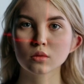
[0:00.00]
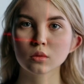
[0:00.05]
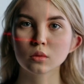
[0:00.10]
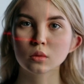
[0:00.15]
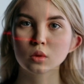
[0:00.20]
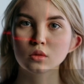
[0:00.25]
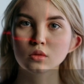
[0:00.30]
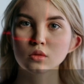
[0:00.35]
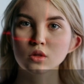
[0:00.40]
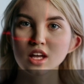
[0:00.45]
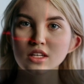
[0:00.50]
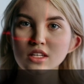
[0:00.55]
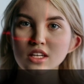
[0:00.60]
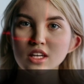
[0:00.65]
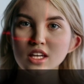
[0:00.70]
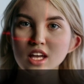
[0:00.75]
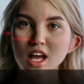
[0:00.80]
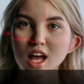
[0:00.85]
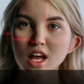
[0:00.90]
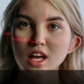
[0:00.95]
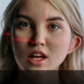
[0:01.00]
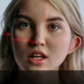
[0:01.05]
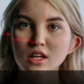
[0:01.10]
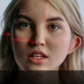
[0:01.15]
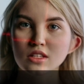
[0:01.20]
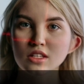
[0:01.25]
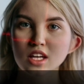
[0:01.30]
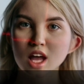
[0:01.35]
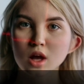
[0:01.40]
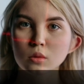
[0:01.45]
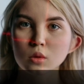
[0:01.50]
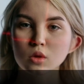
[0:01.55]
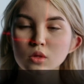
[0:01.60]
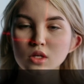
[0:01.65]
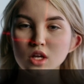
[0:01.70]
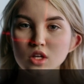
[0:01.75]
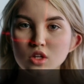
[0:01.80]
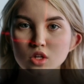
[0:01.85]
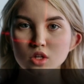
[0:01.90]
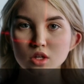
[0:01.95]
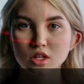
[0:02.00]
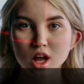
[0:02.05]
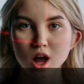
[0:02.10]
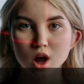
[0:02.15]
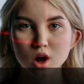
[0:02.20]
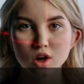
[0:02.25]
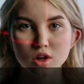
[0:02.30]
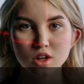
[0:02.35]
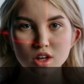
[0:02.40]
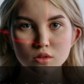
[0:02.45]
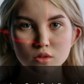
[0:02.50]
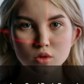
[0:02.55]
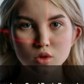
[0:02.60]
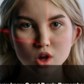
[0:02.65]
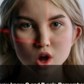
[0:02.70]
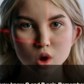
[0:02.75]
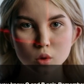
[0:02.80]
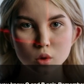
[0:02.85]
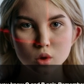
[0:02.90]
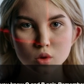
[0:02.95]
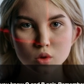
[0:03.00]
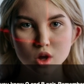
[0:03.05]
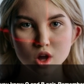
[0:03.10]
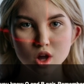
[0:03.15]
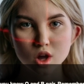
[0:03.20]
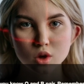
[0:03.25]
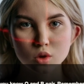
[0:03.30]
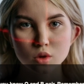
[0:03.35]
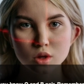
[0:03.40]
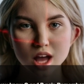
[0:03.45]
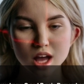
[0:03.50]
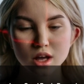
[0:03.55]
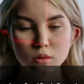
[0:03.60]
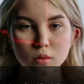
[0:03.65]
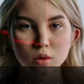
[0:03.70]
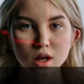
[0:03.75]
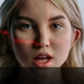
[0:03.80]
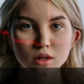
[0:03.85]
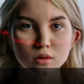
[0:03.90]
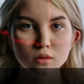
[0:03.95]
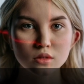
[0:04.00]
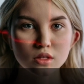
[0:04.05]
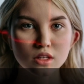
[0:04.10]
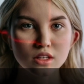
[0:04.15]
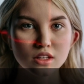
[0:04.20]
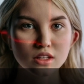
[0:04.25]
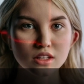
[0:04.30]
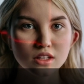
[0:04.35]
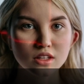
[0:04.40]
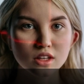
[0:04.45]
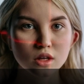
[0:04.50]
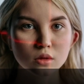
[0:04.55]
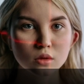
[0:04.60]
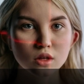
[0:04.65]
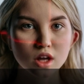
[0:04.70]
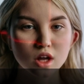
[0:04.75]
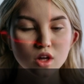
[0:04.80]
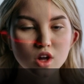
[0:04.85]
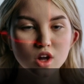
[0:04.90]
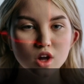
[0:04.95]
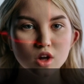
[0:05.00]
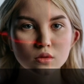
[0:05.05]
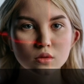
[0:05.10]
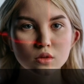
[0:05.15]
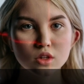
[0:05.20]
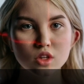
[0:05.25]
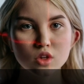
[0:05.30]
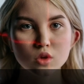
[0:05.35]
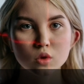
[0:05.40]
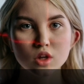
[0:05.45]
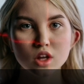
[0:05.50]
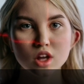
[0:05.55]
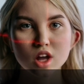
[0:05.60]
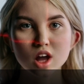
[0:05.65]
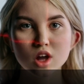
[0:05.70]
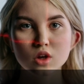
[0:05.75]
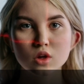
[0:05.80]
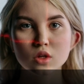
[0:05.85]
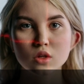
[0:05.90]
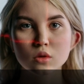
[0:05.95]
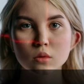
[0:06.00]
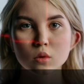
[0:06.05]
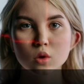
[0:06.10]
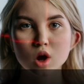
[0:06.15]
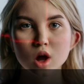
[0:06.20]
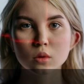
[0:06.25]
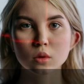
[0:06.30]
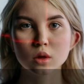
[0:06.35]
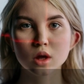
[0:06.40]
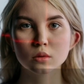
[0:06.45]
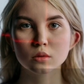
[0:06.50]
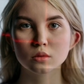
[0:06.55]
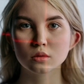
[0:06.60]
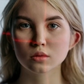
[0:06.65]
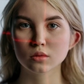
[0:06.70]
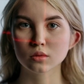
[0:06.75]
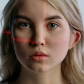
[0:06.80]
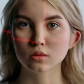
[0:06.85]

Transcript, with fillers: But finding K is computationally hard if you know both Q and B. This is elliptic curve discrete logarithm problem.